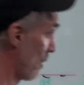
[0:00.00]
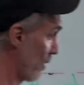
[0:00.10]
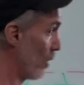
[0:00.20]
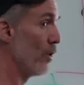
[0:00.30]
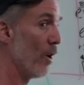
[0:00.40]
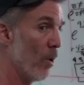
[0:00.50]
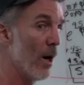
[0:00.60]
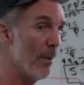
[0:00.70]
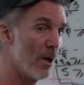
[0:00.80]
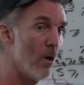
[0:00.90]
so you know
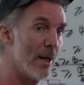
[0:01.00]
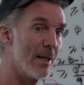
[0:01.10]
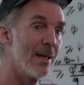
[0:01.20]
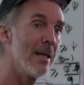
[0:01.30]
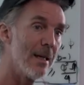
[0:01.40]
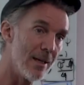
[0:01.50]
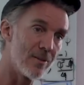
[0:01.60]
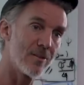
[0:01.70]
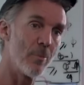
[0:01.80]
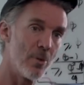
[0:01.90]
where I'm going. It's the